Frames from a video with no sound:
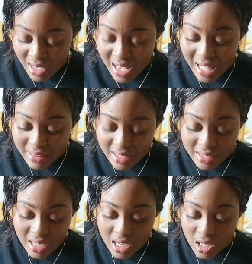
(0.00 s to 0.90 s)
And
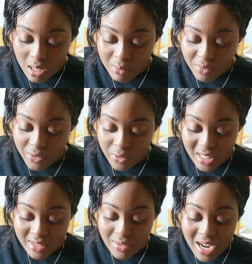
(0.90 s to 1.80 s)
then
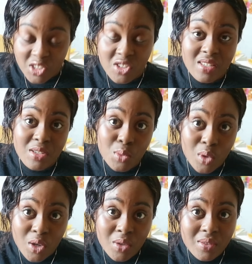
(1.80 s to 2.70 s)
interactions as
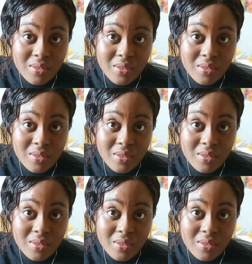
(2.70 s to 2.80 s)
well.